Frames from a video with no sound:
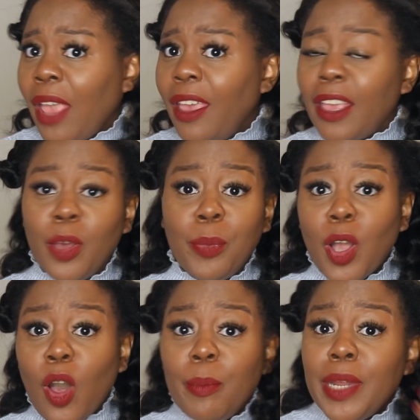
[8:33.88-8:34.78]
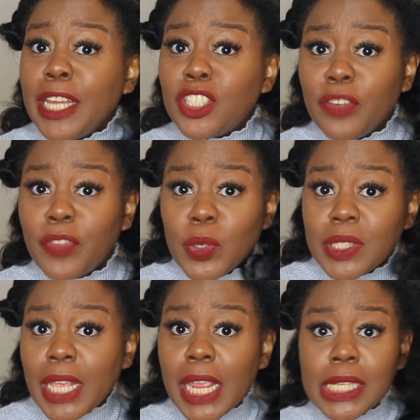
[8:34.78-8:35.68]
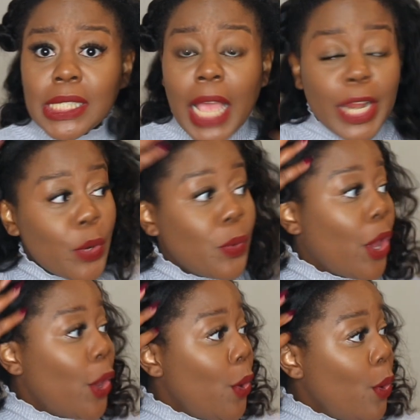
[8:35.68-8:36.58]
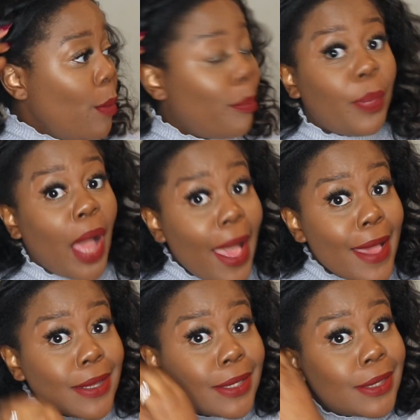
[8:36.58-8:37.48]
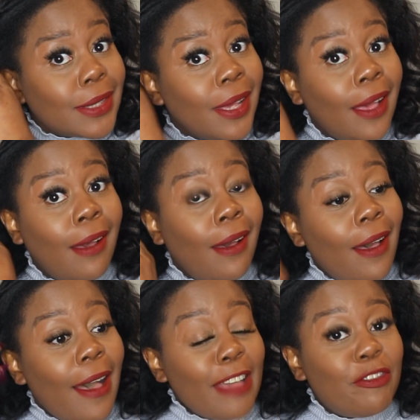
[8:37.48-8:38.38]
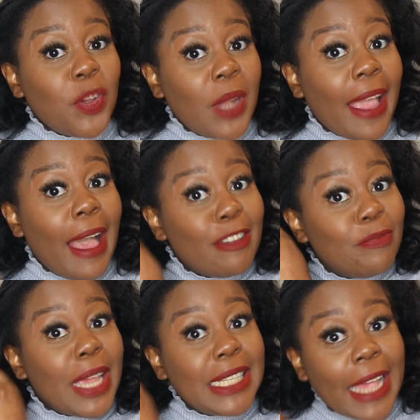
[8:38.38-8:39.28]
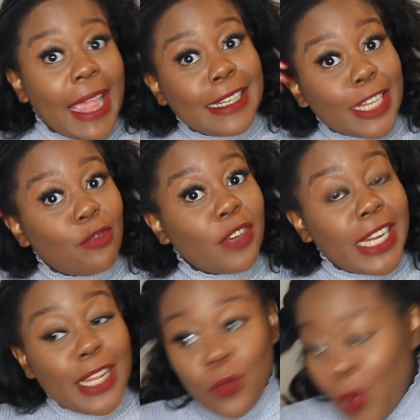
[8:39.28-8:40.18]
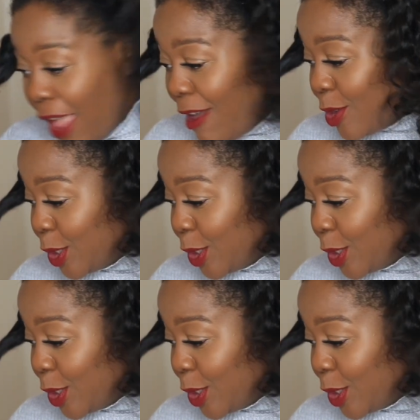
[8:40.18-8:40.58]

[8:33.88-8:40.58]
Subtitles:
It could be a combination of those things, I don't know, but I feel like I've maintained it really well.